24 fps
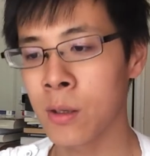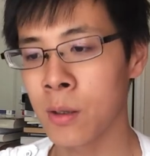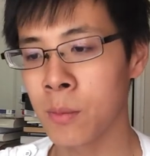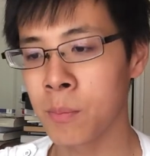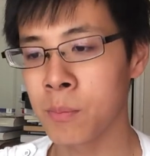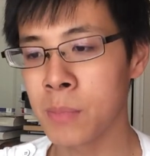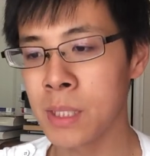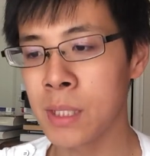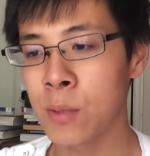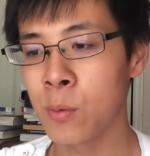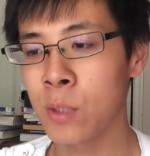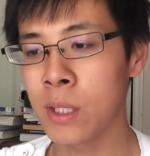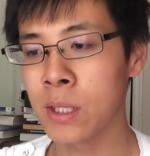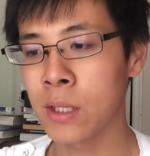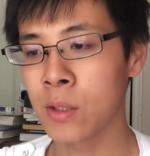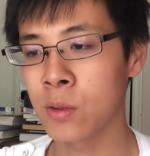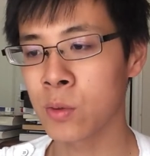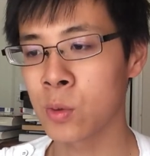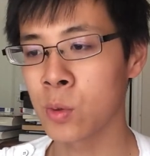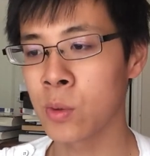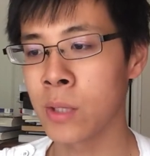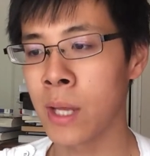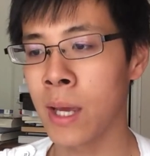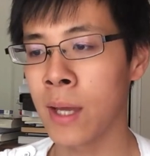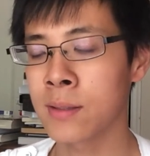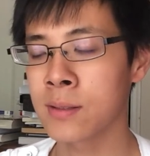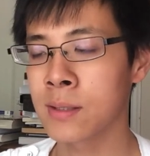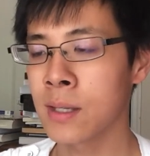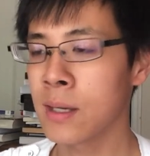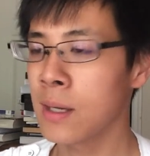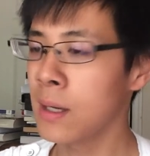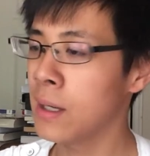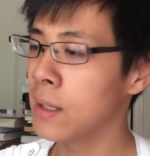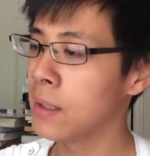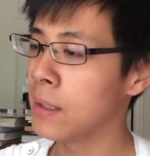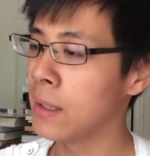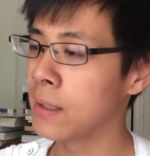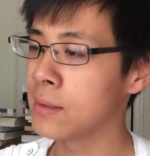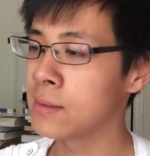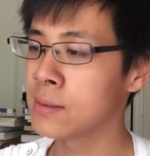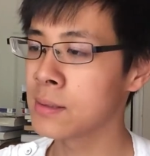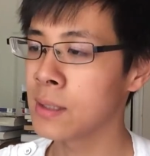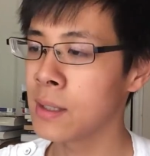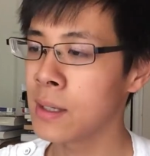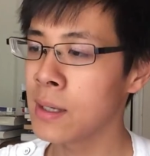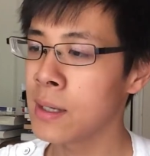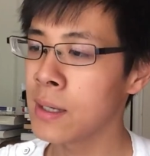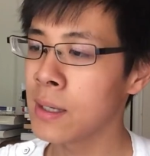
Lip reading: me reading through that